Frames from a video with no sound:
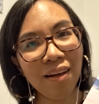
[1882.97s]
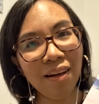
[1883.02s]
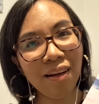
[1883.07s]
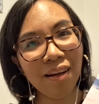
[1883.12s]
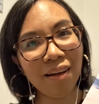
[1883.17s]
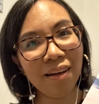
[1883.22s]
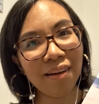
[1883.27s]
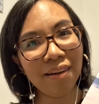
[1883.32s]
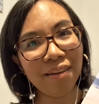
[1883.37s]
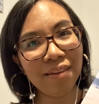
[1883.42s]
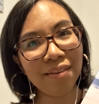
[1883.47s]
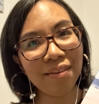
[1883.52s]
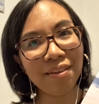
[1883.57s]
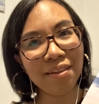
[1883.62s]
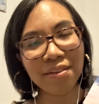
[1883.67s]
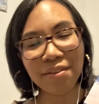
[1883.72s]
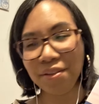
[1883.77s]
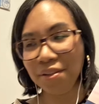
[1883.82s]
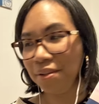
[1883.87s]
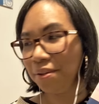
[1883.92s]
And
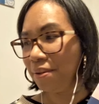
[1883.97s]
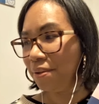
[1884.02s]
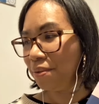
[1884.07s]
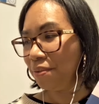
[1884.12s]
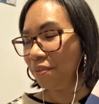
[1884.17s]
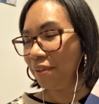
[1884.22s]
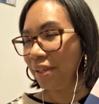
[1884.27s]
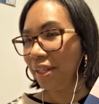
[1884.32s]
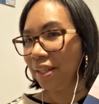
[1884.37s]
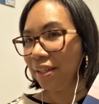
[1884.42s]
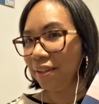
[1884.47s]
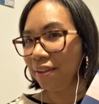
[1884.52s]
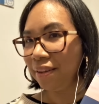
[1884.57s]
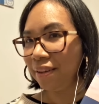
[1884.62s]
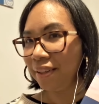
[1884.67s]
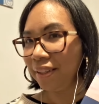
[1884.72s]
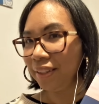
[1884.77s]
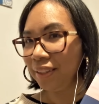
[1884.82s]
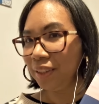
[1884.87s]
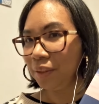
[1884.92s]
did you read
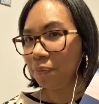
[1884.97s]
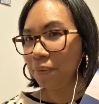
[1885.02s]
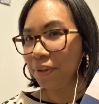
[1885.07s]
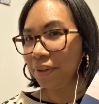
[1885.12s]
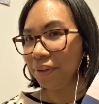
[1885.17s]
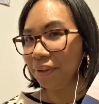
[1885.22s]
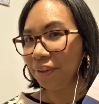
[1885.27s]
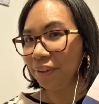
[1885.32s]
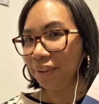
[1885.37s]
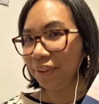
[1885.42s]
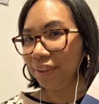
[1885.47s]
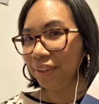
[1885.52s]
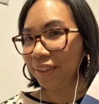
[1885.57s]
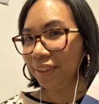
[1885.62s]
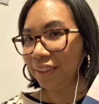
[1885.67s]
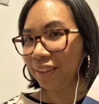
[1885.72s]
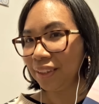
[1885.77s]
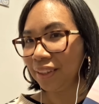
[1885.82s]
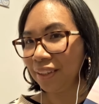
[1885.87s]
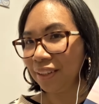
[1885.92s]
these
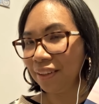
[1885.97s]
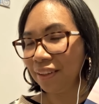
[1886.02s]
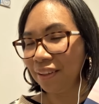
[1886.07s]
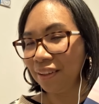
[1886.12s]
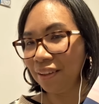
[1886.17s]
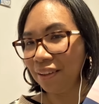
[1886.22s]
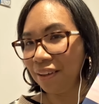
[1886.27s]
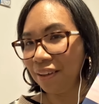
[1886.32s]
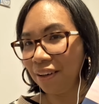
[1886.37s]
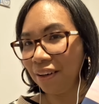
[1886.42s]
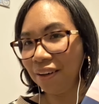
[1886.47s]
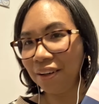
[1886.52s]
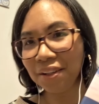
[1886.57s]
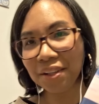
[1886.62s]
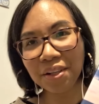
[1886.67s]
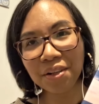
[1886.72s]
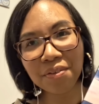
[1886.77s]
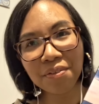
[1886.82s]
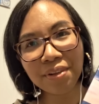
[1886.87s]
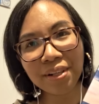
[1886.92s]
books? Are
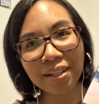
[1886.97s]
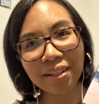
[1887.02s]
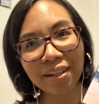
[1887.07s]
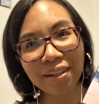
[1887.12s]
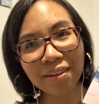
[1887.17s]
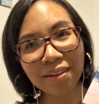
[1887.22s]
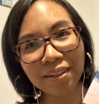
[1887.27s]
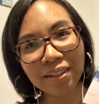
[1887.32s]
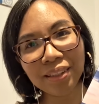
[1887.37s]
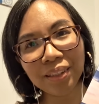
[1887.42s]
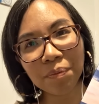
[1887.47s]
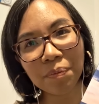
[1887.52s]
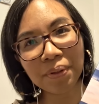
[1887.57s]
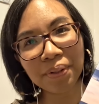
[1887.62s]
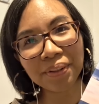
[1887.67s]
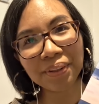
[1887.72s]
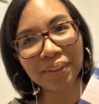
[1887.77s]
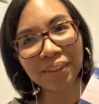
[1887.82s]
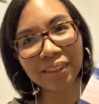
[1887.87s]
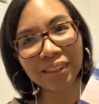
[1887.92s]
you reading these
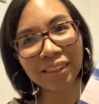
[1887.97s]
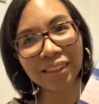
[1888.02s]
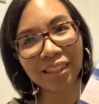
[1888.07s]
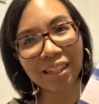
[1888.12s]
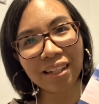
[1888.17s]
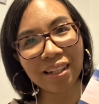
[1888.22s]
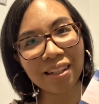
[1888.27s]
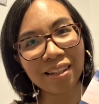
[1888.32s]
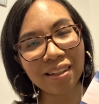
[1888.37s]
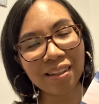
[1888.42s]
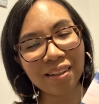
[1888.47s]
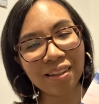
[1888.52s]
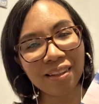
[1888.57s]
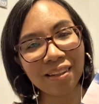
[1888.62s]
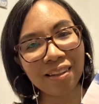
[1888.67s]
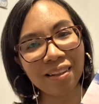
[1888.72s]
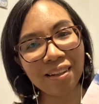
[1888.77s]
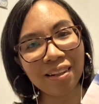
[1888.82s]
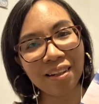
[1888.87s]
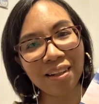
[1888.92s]
books?
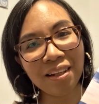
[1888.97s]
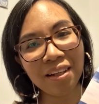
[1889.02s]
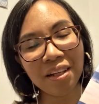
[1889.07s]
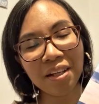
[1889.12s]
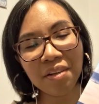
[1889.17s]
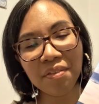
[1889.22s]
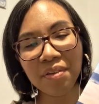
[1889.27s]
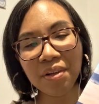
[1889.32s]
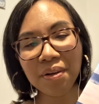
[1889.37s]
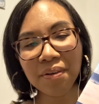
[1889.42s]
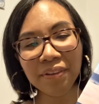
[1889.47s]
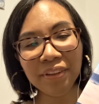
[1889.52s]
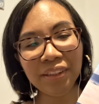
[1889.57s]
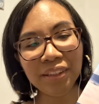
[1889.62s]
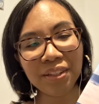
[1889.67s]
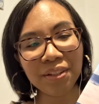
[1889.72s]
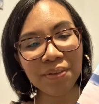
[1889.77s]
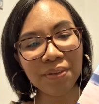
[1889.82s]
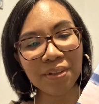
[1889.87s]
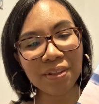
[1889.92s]
And if you're a
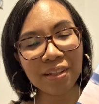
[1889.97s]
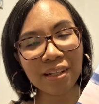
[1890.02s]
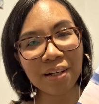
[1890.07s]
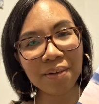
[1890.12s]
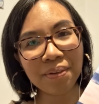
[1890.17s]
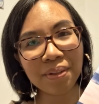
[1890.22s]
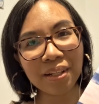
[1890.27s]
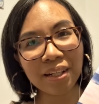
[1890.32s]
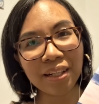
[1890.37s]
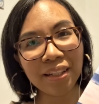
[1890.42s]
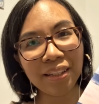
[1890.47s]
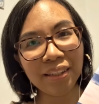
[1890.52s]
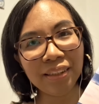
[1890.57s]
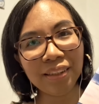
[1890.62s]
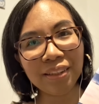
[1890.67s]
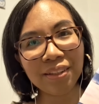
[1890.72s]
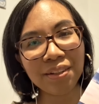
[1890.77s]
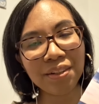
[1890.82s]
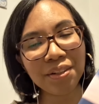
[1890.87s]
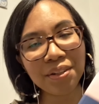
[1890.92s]
student nowadays,
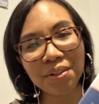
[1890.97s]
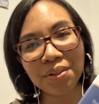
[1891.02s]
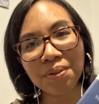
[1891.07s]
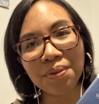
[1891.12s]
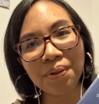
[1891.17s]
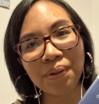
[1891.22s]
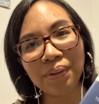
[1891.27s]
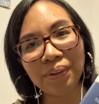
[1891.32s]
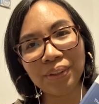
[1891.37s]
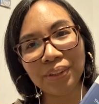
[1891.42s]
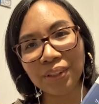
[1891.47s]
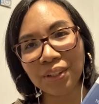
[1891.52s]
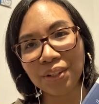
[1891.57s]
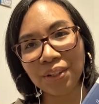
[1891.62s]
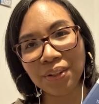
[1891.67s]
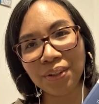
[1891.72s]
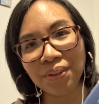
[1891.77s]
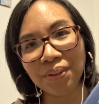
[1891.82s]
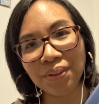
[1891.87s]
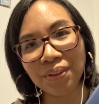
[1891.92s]
do you
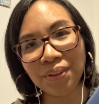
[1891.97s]
also